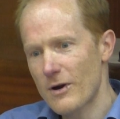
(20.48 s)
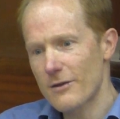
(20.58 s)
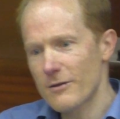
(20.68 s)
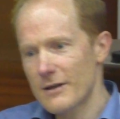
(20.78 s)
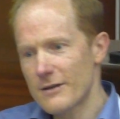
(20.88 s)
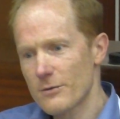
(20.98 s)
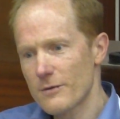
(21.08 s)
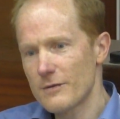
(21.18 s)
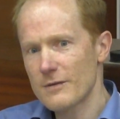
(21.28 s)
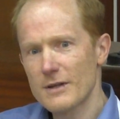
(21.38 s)
rather than
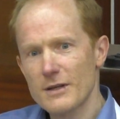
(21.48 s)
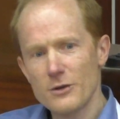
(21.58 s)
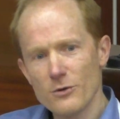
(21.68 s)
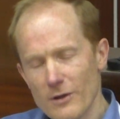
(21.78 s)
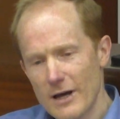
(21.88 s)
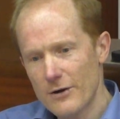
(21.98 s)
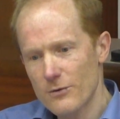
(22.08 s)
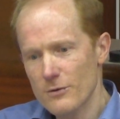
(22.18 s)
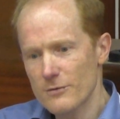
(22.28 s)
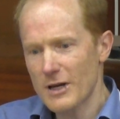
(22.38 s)
sort of
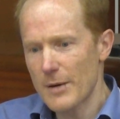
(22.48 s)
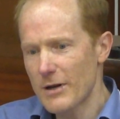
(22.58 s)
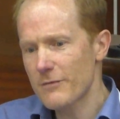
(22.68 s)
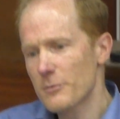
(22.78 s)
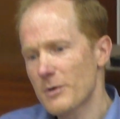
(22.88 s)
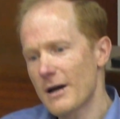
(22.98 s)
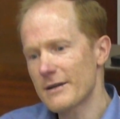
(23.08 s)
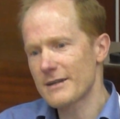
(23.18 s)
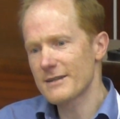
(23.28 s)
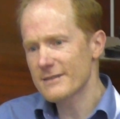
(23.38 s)
unilateral dominant firm
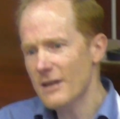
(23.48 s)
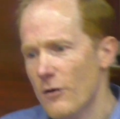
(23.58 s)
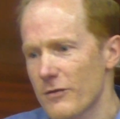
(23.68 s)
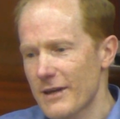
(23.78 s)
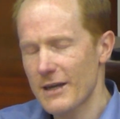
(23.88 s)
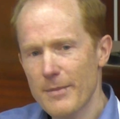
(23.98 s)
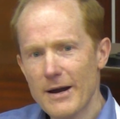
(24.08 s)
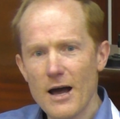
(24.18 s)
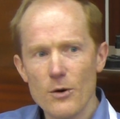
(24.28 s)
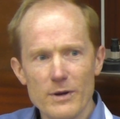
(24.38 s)
conduct itself, thinking
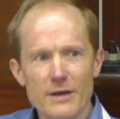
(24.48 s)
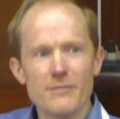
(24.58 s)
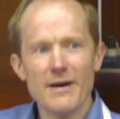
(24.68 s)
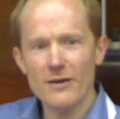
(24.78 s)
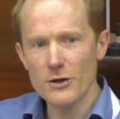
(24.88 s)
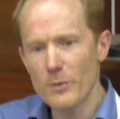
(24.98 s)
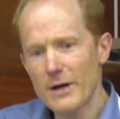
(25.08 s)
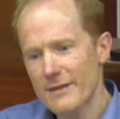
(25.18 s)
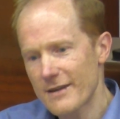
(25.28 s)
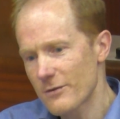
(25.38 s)
about how we evaluate
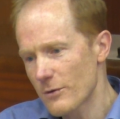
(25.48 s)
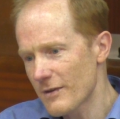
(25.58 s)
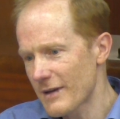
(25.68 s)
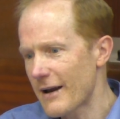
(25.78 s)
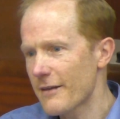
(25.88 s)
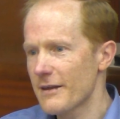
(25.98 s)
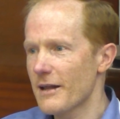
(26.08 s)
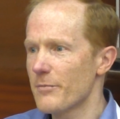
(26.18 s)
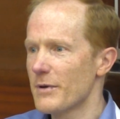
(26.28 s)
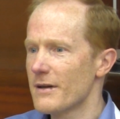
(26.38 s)
it. That's sort of the kind of thing
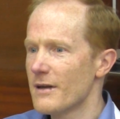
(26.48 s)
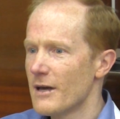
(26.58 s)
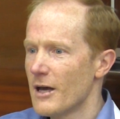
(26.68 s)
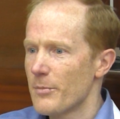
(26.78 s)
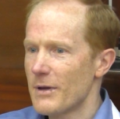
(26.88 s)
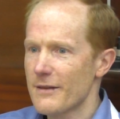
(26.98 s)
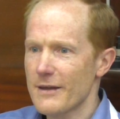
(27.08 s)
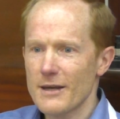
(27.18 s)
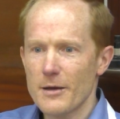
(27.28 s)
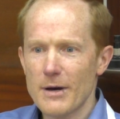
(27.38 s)
I've been
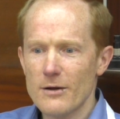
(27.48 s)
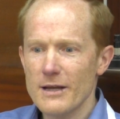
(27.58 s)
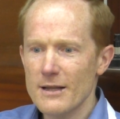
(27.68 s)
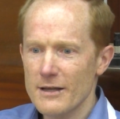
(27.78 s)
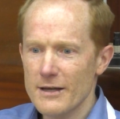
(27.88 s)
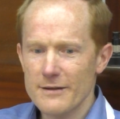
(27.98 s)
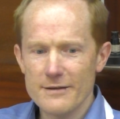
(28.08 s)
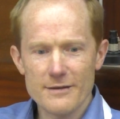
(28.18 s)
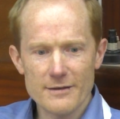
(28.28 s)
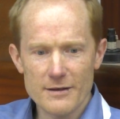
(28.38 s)
thinking about lately, and
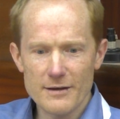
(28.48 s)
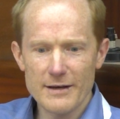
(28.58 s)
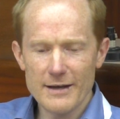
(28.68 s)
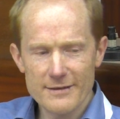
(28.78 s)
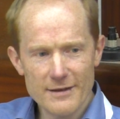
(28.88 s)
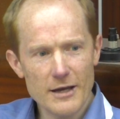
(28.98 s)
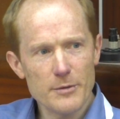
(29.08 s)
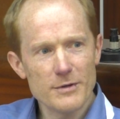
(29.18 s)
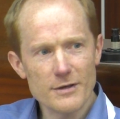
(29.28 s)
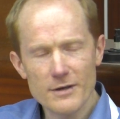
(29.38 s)
this is a nice
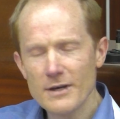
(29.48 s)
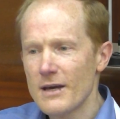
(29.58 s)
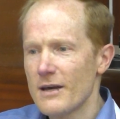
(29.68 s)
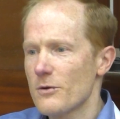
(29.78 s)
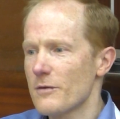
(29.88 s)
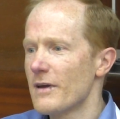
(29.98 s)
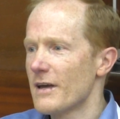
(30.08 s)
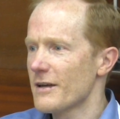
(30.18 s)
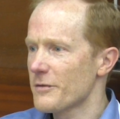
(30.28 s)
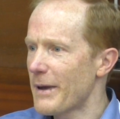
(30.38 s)
time to
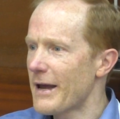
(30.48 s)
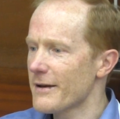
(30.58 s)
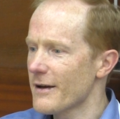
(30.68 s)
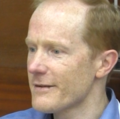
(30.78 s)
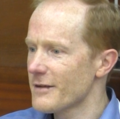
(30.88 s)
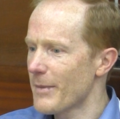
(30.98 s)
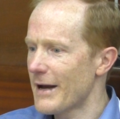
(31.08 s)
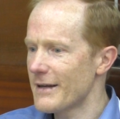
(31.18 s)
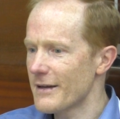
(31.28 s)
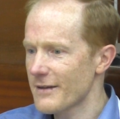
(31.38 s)
expand on some
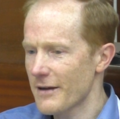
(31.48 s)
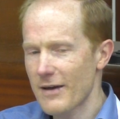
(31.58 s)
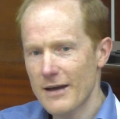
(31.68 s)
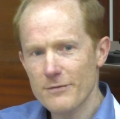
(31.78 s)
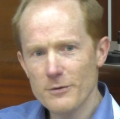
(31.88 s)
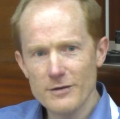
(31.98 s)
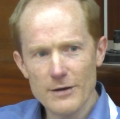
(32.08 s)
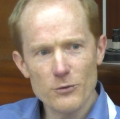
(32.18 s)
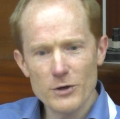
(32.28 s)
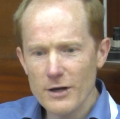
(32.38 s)
ideas I've had for
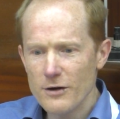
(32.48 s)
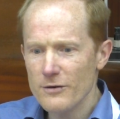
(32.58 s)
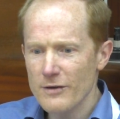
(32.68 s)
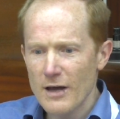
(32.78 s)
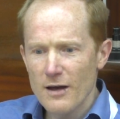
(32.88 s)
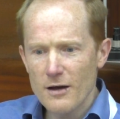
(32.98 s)
several years